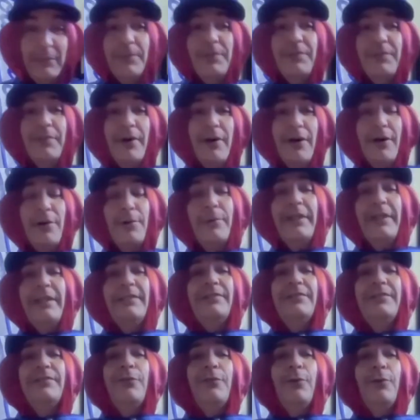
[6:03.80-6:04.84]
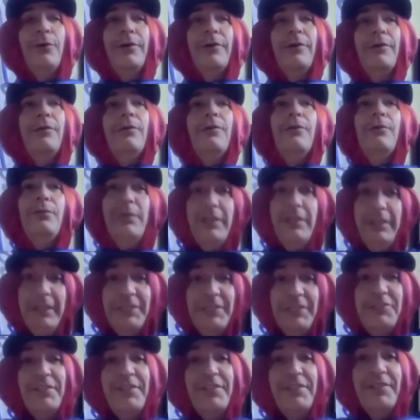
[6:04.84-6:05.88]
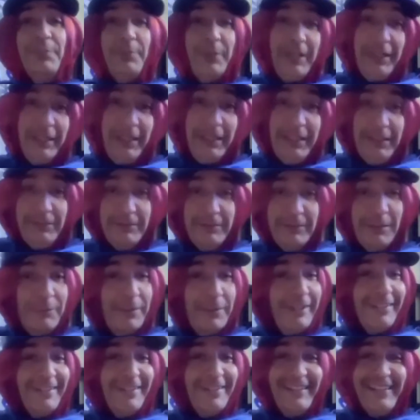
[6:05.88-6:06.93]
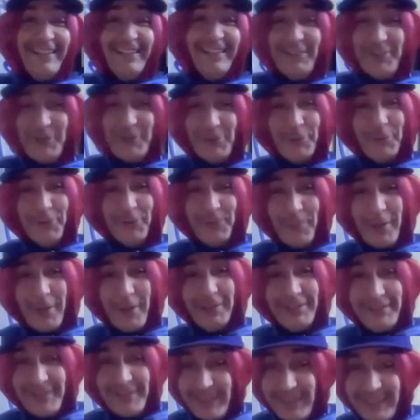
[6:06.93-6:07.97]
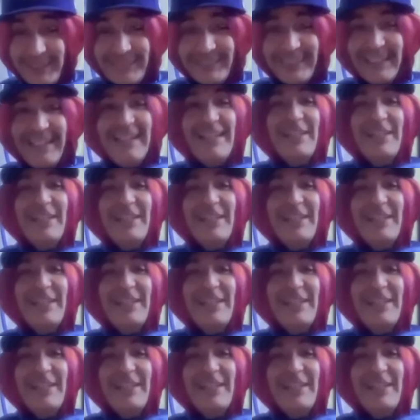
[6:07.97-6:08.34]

it was always for religious beliefs. I'm not going to get into those politics,